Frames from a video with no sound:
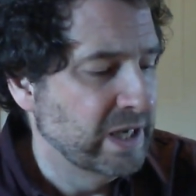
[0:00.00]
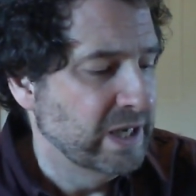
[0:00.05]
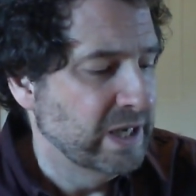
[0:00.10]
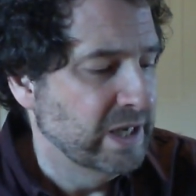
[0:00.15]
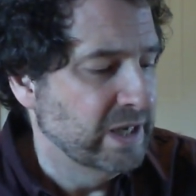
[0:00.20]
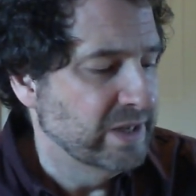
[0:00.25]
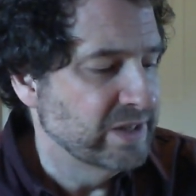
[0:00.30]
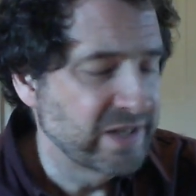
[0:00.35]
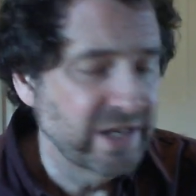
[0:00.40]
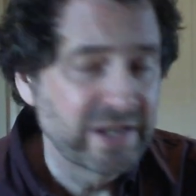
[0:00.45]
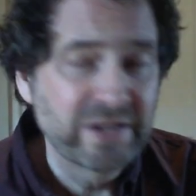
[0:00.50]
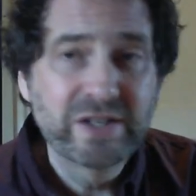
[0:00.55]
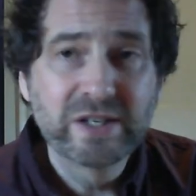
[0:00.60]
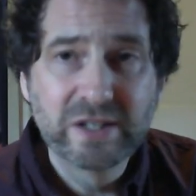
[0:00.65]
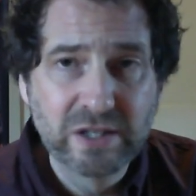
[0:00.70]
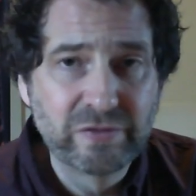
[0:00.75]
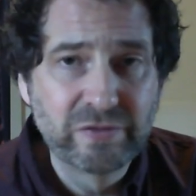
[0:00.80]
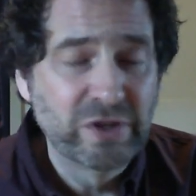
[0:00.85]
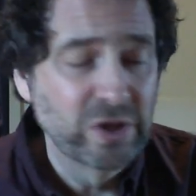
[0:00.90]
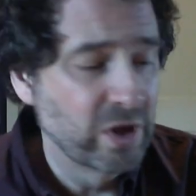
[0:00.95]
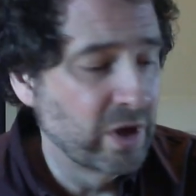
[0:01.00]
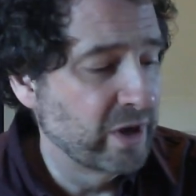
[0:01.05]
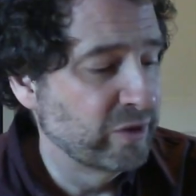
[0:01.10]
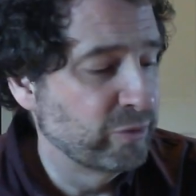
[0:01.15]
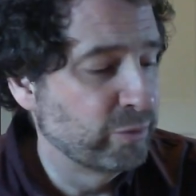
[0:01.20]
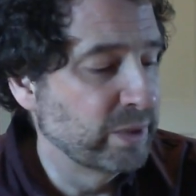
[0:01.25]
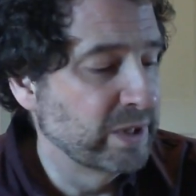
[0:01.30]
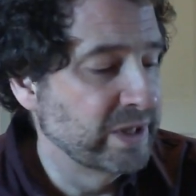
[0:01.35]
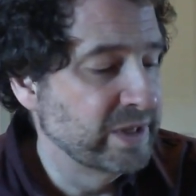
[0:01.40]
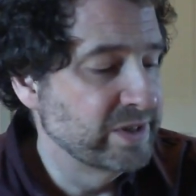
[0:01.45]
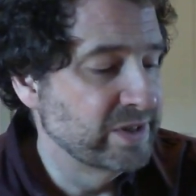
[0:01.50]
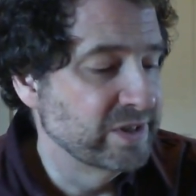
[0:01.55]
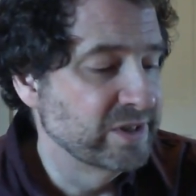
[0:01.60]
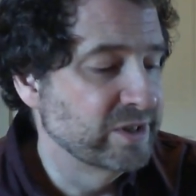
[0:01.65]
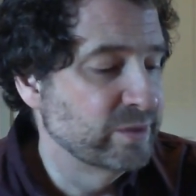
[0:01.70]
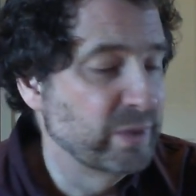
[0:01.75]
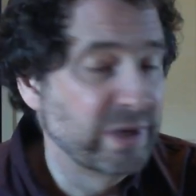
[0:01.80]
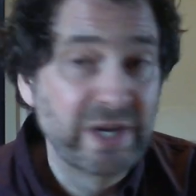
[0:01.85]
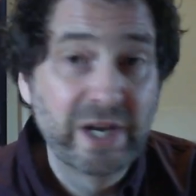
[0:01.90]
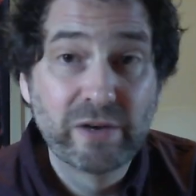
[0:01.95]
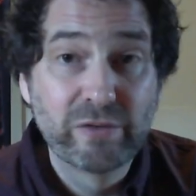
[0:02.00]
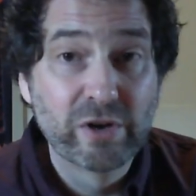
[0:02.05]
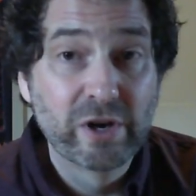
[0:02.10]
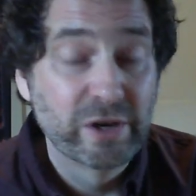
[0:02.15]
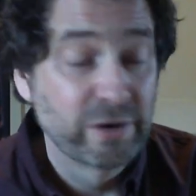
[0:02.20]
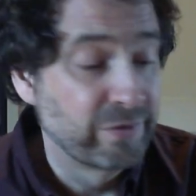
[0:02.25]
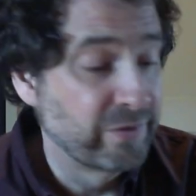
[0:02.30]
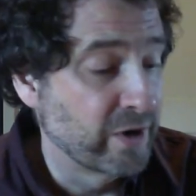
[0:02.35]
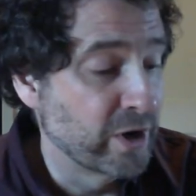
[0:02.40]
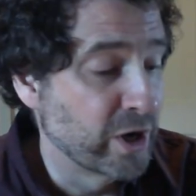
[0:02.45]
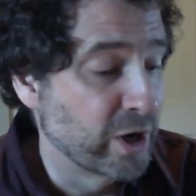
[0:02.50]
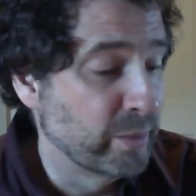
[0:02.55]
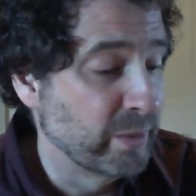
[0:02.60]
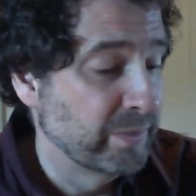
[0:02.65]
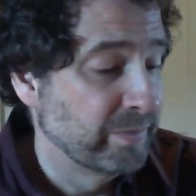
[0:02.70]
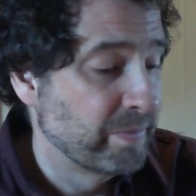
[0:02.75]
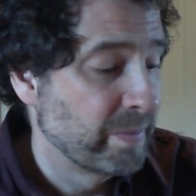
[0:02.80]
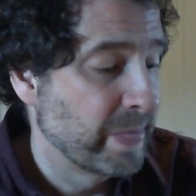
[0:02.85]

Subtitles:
Seth had lived a lot of places, but never on a farm.